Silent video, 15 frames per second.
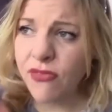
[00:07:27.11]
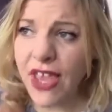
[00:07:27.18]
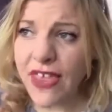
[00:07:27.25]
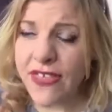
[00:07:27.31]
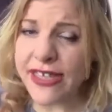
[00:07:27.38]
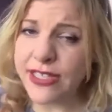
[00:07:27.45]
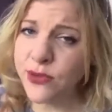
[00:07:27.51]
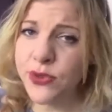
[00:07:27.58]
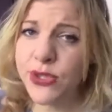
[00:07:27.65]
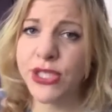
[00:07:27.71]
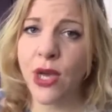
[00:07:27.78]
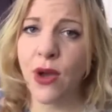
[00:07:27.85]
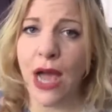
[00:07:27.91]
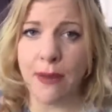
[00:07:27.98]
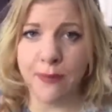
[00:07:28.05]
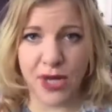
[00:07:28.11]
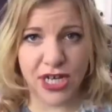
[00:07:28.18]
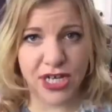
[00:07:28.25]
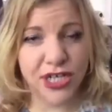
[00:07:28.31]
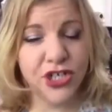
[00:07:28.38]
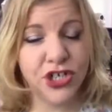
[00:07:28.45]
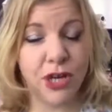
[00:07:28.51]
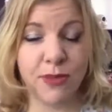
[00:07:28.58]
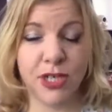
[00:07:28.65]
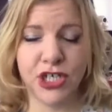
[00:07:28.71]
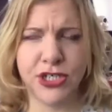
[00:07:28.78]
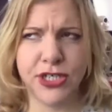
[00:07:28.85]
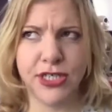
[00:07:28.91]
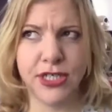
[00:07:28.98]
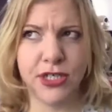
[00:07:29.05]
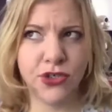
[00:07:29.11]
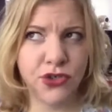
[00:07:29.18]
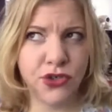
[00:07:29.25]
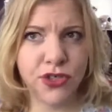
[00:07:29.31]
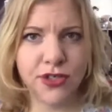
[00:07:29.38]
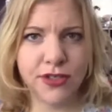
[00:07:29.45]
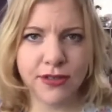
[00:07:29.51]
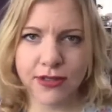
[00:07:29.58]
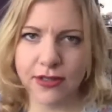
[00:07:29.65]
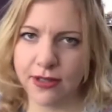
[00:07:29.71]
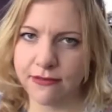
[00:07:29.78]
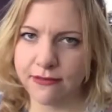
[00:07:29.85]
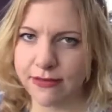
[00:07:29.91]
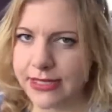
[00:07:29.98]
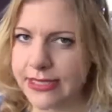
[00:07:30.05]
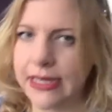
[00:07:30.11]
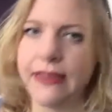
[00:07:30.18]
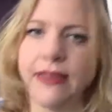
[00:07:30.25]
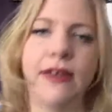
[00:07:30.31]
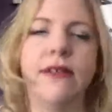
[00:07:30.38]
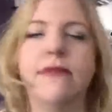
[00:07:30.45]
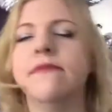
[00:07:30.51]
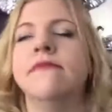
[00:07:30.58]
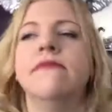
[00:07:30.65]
There's also Auberge de Cendrillon, I can't say that,